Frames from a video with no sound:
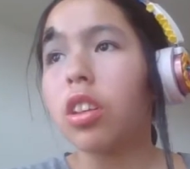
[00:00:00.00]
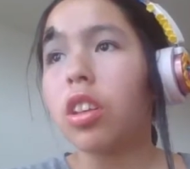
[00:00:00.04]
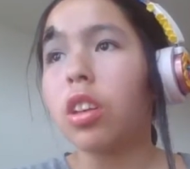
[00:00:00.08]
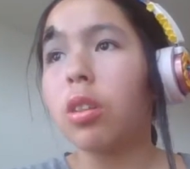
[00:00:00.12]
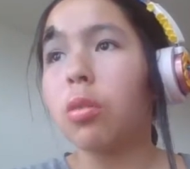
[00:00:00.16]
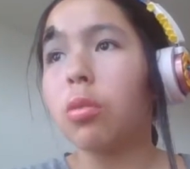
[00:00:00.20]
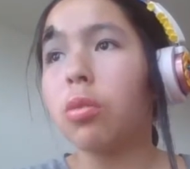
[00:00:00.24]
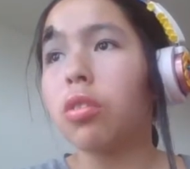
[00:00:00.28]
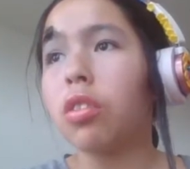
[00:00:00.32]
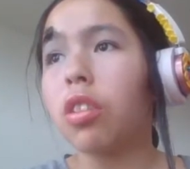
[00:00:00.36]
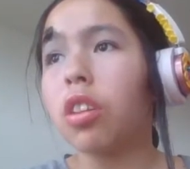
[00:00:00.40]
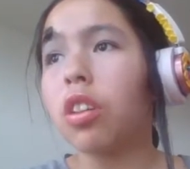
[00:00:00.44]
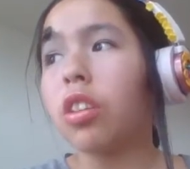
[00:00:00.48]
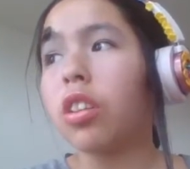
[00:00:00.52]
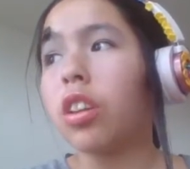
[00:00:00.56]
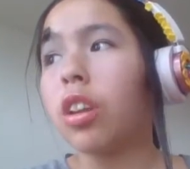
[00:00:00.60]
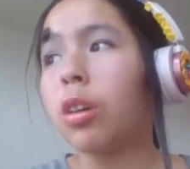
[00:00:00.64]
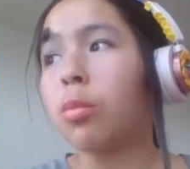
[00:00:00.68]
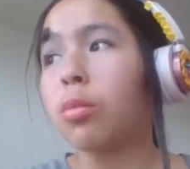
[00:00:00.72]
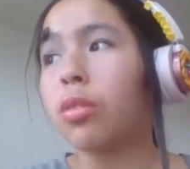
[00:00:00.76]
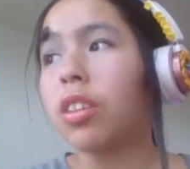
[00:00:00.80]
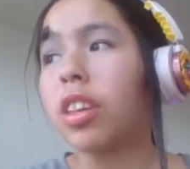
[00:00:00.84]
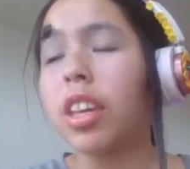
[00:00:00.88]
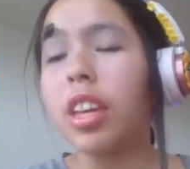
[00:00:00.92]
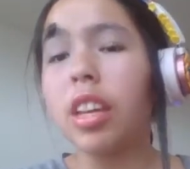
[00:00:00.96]
it was
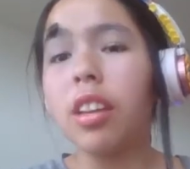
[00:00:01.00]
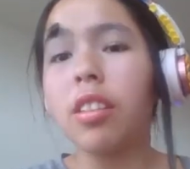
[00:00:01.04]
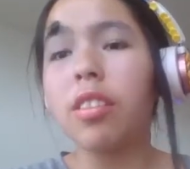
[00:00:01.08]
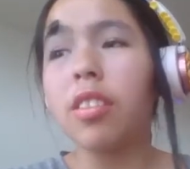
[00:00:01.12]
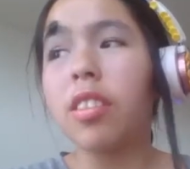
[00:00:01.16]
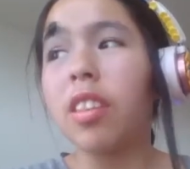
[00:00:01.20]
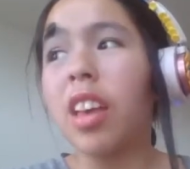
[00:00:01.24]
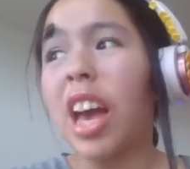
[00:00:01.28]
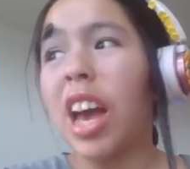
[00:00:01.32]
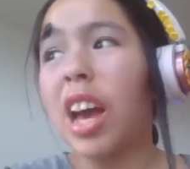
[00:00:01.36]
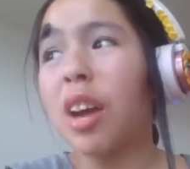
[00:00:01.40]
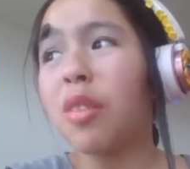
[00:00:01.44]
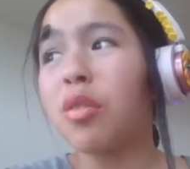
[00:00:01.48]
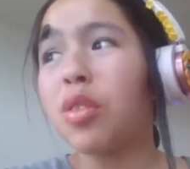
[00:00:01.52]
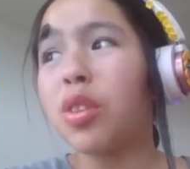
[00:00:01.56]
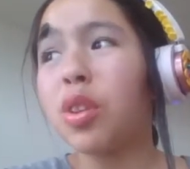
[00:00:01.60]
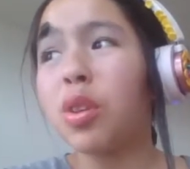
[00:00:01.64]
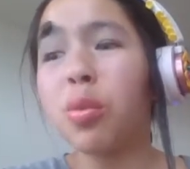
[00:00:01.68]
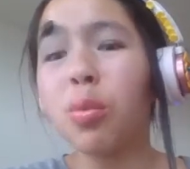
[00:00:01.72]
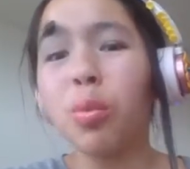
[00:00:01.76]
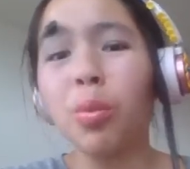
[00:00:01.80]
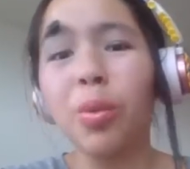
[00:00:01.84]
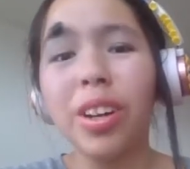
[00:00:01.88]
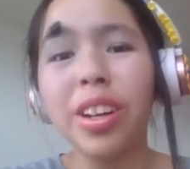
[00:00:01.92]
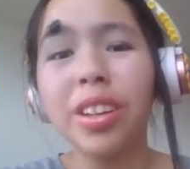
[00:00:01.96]
on Kids
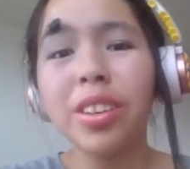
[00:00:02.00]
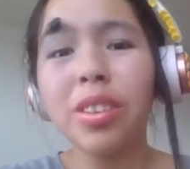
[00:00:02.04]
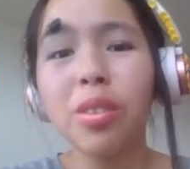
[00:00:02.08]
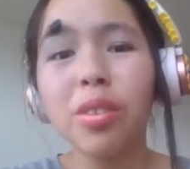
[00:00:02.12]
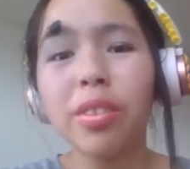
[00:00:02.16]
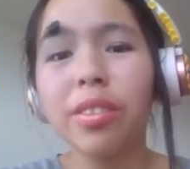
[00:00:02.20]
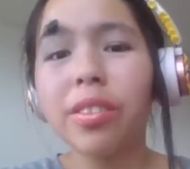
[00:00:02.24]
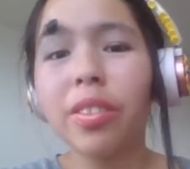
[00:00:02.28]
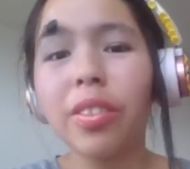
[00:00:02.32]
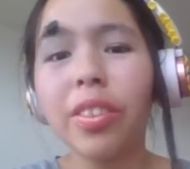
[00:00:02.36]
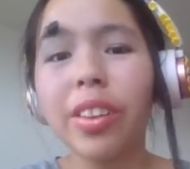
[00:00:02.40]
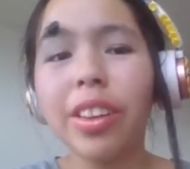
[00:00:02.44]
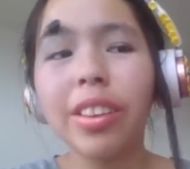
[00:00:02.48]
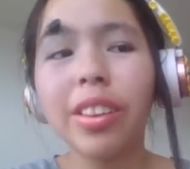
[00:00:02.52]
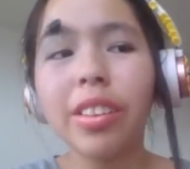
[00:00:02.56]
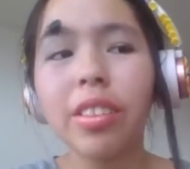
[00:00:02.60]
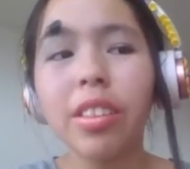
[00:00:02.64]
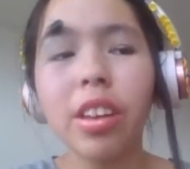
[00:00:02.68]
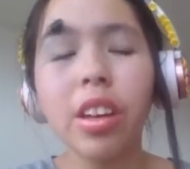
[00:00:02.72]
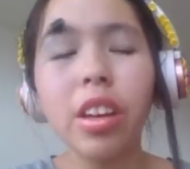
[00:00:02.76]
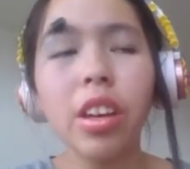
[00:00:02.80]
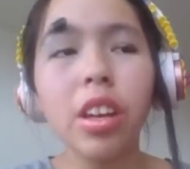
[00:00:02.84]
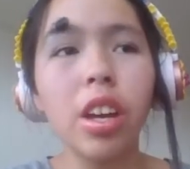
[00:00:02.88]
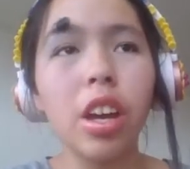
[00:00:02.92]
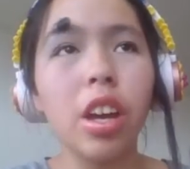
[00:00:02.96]
Avenue 1 or something like
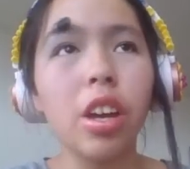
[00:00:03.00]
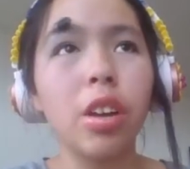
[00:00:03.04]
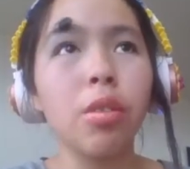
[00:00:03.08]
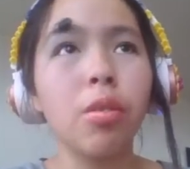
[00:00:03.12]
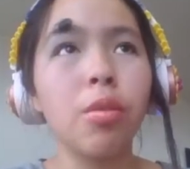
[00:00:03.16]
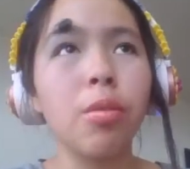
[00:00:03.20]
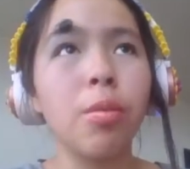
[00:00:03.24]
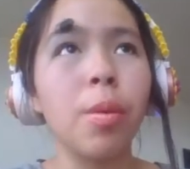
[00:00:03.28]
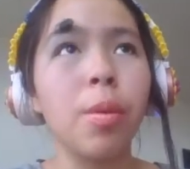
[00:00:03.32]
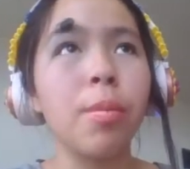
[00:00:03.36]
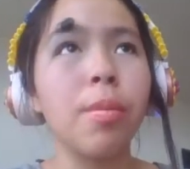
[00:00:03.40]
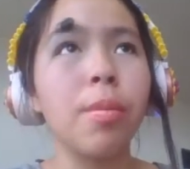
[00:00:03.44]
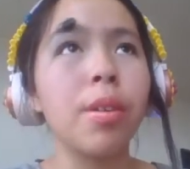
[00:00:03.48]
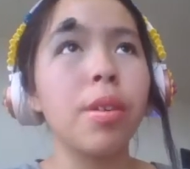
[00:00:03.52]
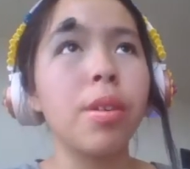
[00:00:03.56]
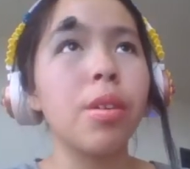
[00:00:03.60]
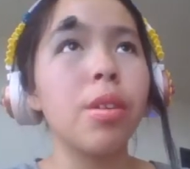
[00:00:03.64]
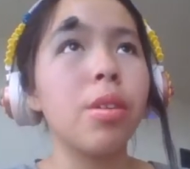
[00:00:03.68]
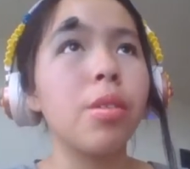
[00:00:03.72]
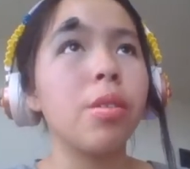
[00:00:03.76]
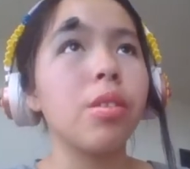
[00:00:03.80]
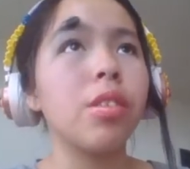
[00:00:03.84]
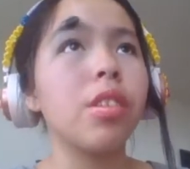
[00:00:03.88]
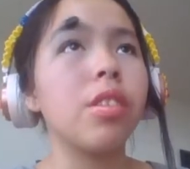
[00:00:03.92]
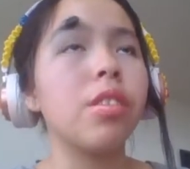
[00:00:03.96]
that. I don't remember
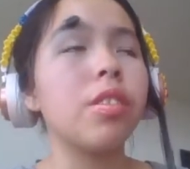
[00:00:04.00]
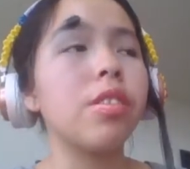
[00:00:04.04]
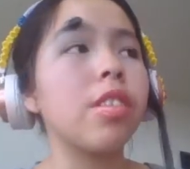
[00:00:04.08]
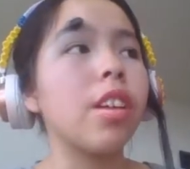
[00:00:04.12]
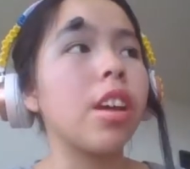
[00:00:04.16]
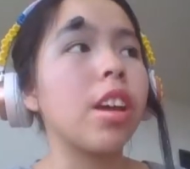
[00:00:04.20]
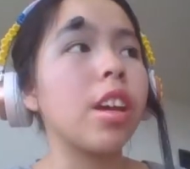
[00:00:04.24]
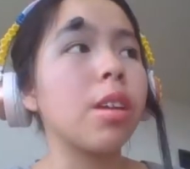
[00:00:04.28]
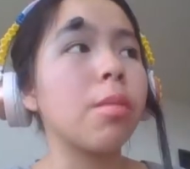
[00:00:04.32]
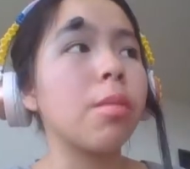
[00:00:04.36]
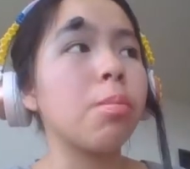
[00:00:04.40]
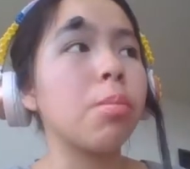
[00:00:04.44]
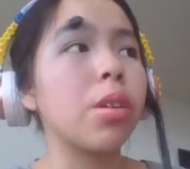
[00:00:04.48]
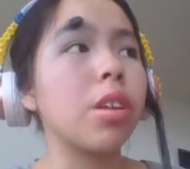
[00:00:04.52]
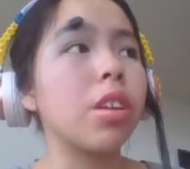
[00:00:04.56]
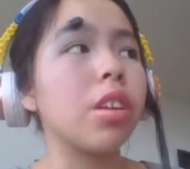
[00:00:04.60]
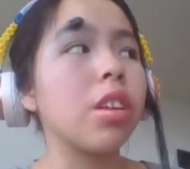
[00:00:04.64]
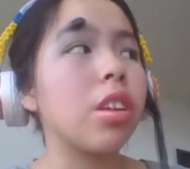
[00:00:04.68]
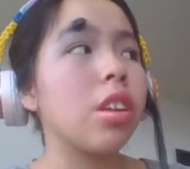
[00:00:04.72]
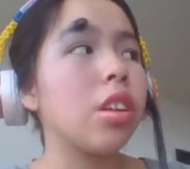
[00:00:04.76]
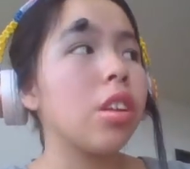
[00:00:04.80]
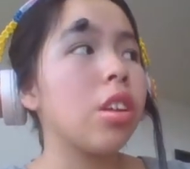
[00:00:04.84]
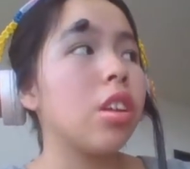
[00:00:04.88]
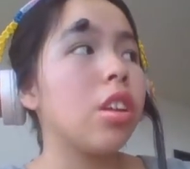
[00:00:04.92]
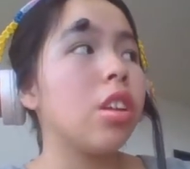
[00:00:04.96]
the site, but
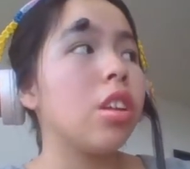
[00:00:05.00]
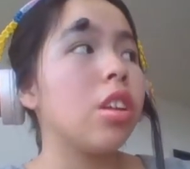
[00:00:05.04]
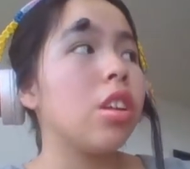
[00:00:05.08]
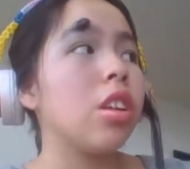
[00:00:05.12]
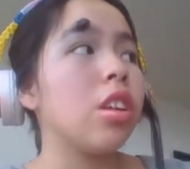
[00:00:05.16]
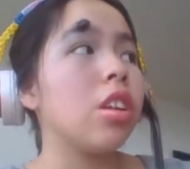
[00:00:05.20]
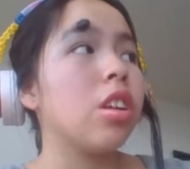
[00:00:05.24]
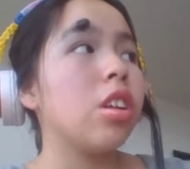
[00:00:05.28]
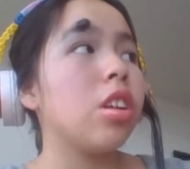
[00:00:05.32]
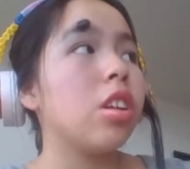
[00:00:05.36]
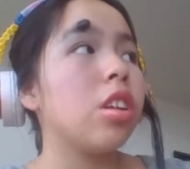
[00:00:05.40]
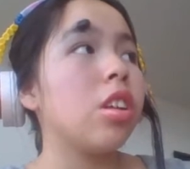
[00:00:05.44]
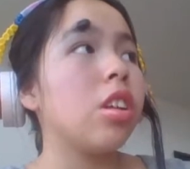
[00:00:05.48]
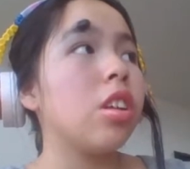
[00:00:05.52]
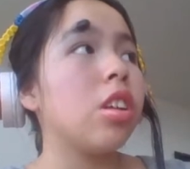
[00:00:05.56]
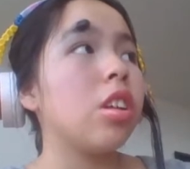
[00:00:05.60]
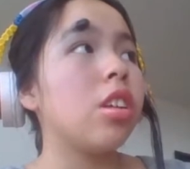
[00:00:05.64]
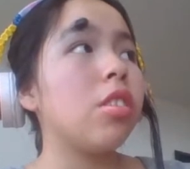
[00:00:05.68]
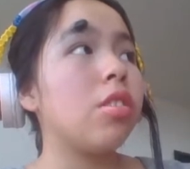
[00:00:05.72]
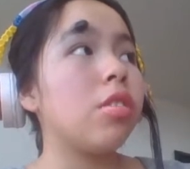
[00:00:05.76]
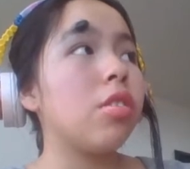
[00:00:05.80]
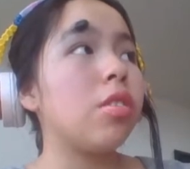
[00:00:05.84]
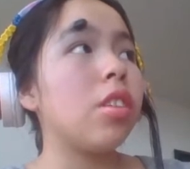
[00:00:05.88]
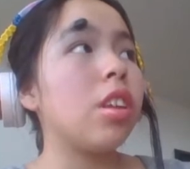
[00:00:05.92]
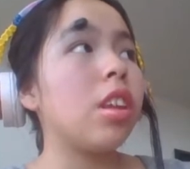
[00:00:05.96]

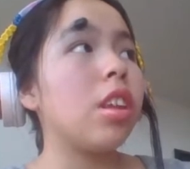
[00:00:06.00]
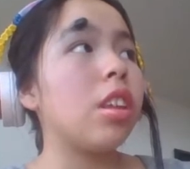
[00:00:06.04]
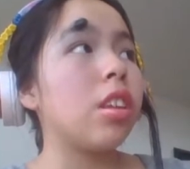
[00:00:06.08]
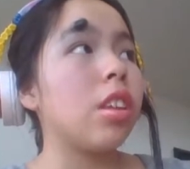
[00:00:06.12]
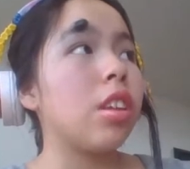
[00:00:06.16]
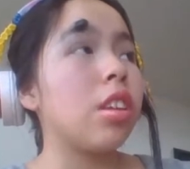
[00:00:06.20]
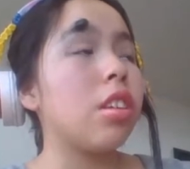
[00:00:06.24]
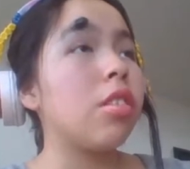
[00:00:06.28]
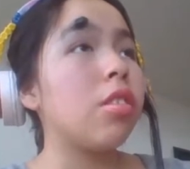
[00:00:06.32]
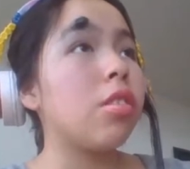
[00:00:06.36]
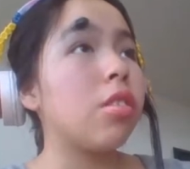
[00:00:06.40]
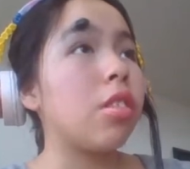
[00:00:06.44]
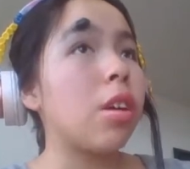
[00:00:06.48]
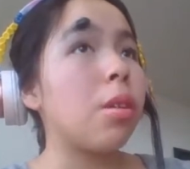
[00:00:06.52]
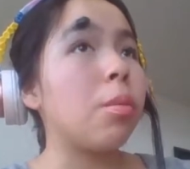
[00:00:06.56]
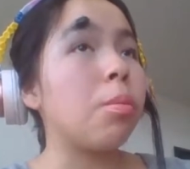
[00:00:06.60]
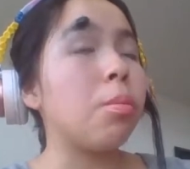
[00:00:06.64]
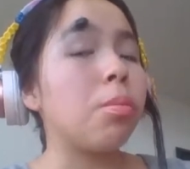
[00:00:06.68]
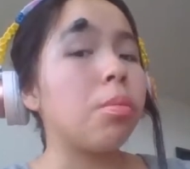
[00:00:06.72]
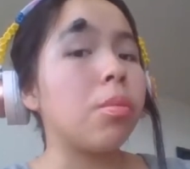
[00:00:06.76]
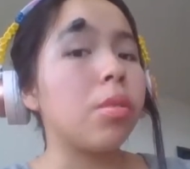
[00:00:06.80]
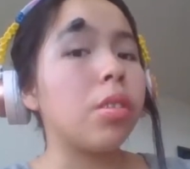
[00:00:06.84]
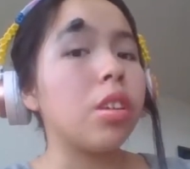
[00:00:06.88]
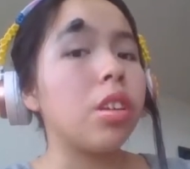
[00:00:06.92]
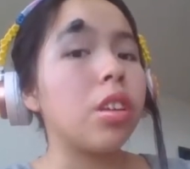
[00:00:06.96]
his
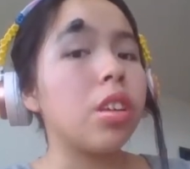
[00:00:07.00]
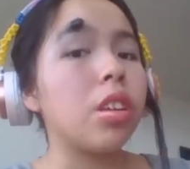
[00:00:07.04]
nickname